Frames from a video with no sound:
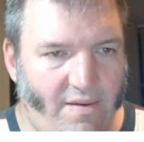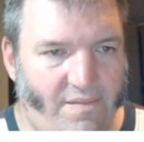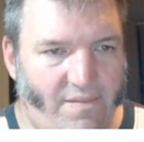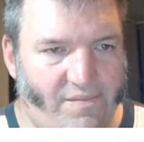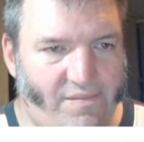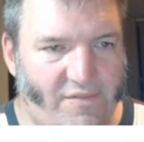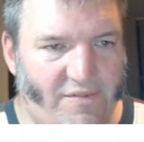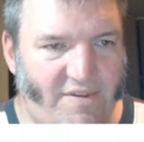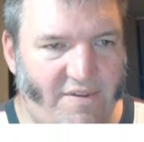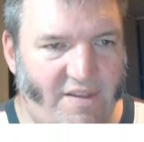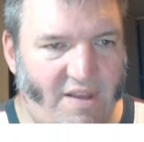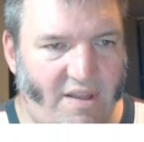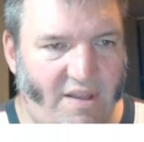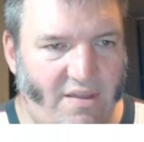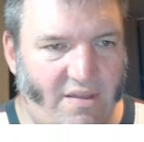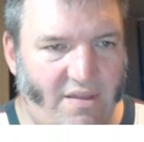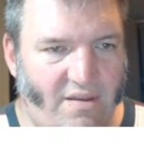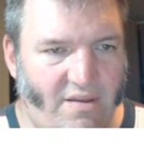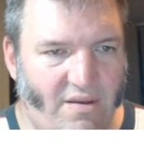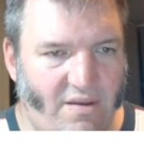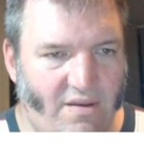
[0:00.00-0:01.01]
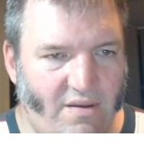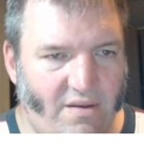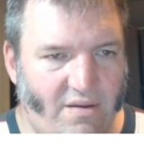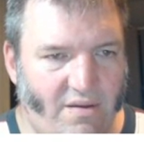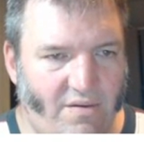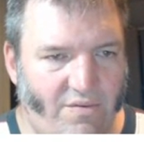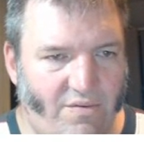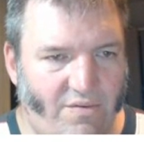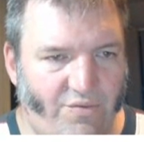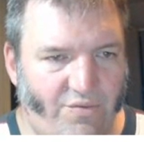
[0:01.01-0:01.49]
What's that the
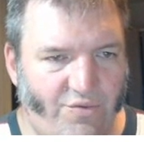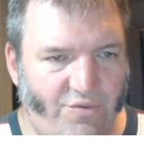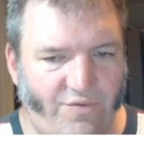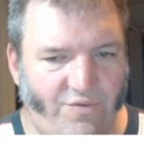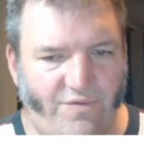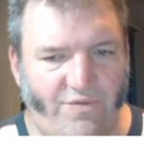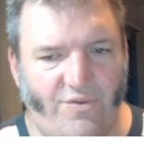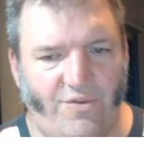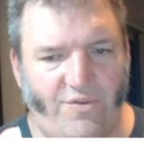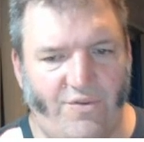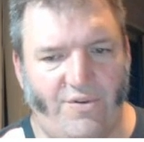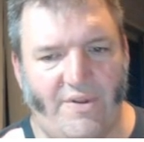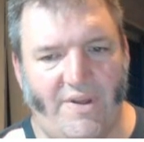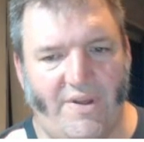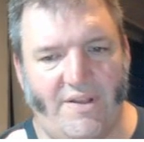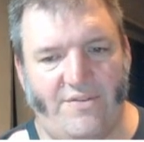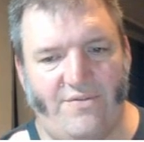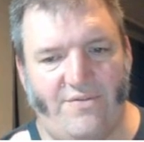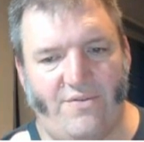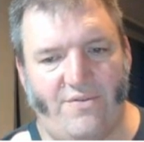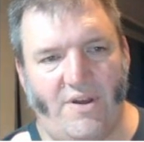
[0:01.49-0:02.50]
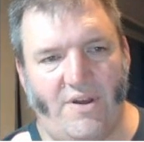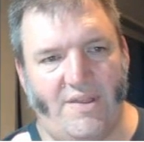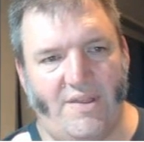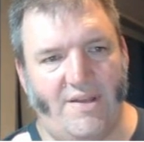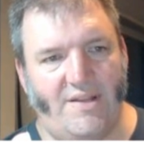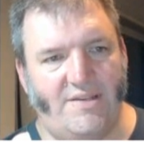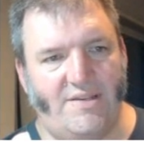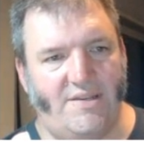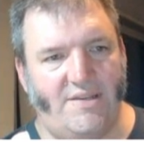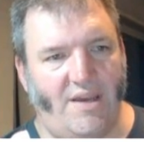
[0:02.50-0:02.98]
rule for? That's right.
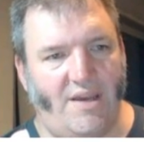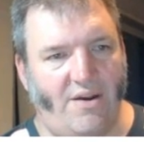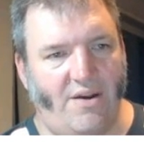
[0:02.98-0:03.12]
That's the